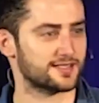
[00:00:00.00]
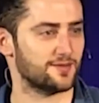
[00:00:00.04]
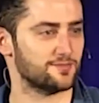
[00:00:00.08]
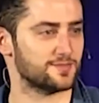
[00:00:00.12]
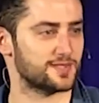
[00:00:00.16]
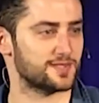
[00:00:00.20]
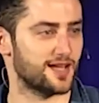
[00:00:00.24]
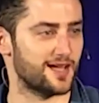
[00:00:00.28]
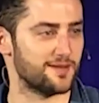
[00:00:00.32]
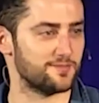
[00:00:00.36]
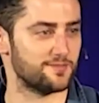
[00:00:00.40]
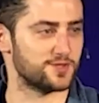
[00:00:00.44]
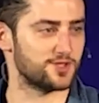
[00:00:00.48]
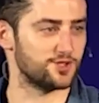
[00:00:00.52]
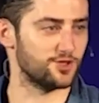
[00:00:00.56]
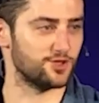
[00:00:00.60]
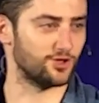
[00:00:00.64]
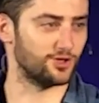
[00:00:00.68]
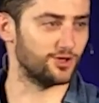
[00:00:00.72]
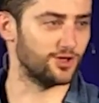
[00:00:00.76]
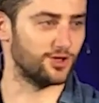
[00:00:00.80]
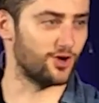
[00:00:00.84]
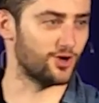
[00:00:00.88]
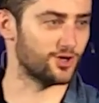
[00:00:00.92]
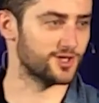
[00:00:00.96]
sometimes
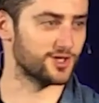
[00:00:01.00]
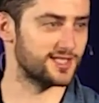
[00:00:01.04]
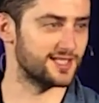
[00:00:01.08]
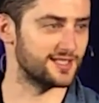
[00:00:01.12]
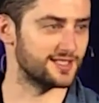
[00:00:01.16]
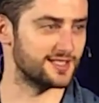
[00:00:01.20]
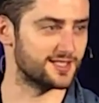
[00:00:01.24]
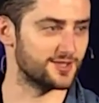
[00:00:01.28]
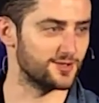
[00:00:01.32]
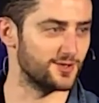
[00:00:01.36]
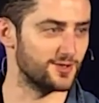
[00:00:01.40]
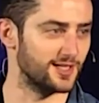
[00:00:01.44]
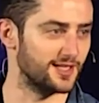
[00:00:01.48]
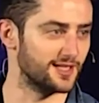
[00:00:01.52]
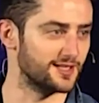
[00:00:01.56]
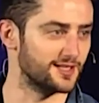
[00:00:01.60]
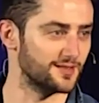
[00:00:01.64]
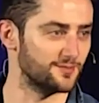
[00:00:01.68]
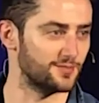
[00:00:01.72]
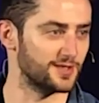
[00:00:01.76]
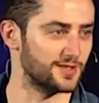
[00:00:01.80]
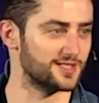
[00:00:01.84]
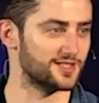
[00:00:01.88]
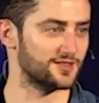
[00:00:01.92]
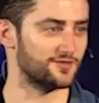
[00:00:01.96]
you're locked into a
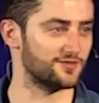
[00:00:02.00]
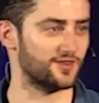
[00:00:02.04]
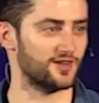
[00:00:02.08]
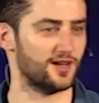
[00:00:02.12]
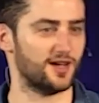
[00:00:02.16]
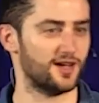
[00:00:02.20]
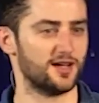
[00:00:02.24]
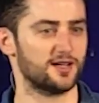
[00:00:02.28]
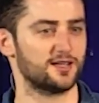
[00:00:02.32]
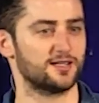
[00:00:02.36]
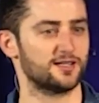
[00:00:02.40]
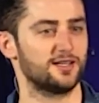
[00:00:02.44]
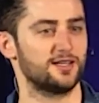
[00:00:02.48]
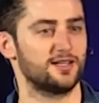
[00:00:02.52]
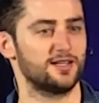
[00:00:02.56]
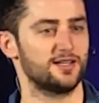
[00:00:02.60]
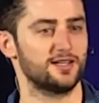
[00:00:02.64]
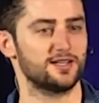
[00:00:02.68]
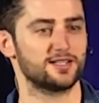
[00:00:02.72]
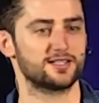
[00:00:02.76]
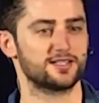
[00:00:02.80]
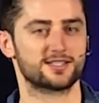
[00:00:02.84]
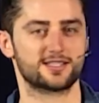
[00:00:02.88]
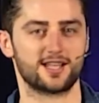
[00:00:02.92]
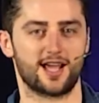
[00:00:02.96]
little bit of a
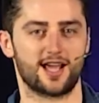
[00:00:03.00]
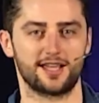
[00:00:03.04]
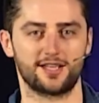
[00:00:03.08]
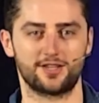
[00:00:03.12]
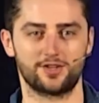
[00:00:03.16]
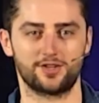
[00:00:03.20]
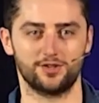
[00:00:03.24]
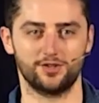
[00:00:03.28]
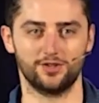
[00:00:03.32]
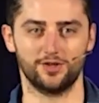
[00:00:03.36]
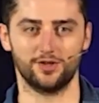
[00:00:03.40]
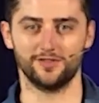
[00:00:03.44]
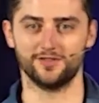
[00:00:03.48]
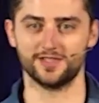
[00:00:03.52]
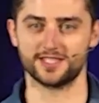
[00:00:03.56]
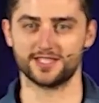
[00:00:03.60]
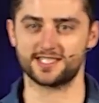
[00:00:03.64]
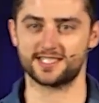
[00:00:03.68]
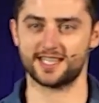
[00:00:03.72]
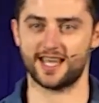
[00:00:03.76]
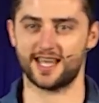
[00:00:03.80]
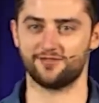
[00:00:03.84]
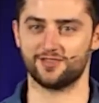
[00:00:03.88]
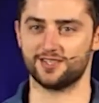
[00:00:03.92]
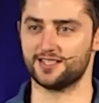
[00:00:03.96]
cycle of a
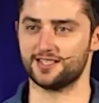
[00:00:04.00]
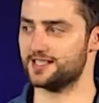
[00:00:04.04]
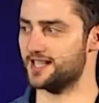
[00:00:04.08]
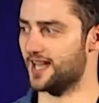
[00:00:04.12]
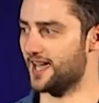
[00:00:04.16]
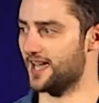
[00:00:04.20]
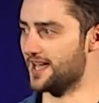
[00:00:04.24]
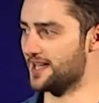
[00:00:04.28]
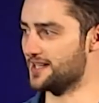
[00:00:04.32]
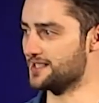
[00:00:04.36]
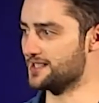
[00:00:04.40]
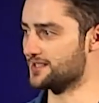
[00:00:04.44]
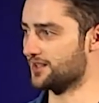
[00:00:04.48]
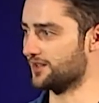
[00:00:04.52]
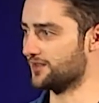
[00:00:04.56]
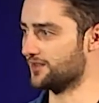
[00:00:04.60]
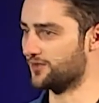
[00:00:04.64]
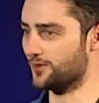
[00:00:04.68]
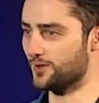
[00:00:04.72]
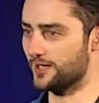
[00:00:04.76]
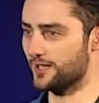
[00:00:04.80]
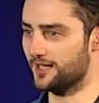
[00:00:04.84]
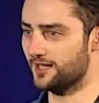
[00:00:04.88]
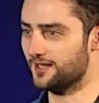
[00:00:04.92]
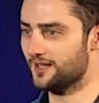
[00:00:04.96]
7 days
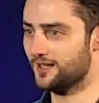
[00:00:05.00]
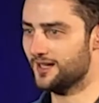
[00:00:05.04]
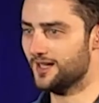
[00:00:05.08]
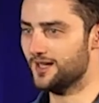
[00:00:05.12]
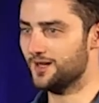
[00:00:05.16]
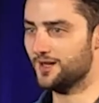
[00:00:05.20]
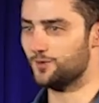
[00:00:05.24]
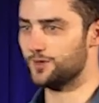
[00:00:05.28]
of we